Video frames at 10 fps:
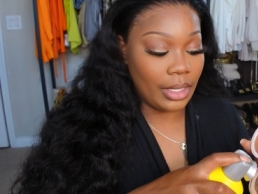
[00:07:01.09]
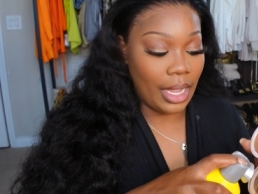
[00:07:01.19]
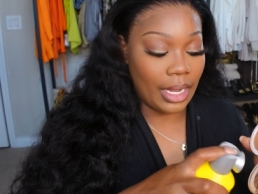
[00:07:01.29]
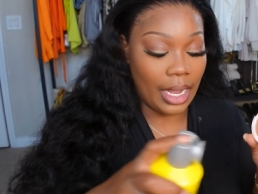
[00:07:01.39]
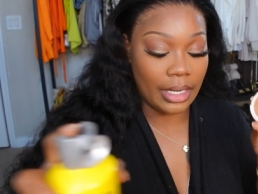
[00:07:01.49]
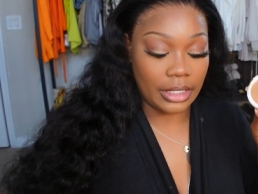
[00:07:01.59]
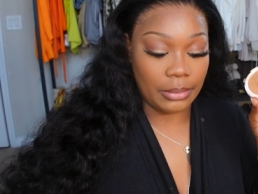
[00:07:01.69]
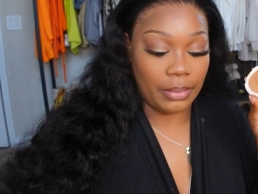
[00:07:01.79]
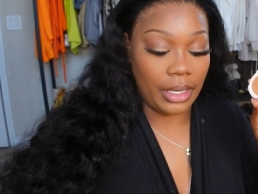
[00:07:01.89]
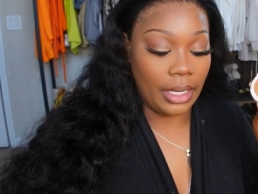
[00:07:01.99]
I kind of
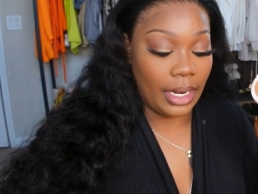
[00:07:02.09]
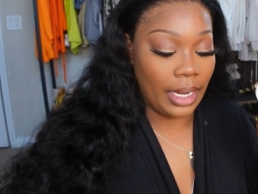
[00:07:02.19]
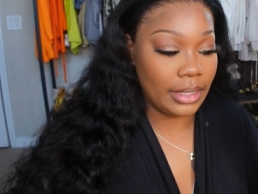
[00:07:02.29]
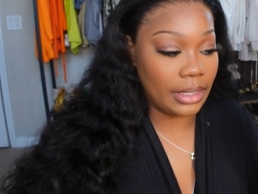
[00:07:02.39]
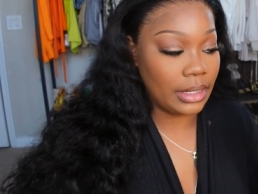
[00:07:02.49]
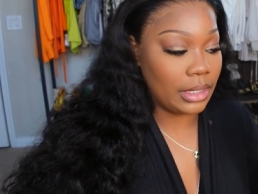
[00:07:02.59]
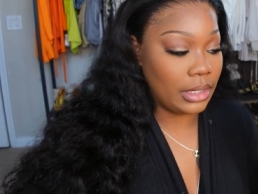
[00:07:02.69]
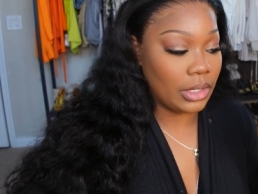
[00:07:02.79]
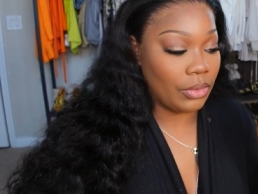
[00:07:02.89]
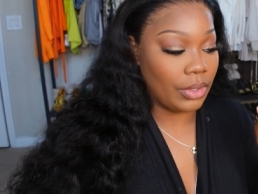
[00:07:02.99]
spray it like
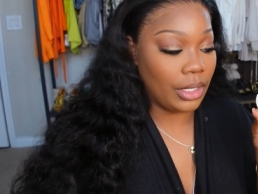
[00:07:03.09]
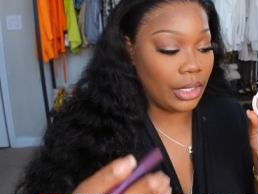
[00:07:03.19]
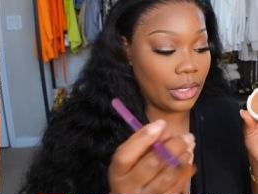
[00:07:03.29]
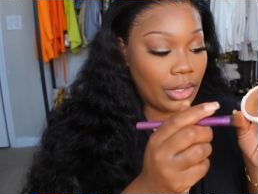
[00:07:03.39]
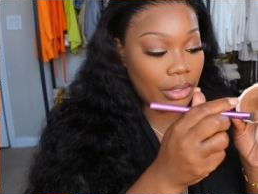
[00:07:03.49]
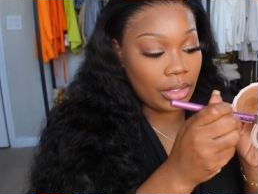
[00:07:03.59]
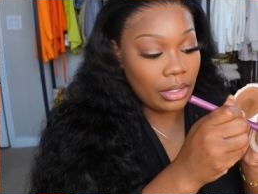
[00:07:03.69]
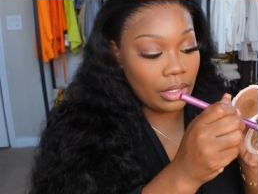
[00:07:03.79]
this on here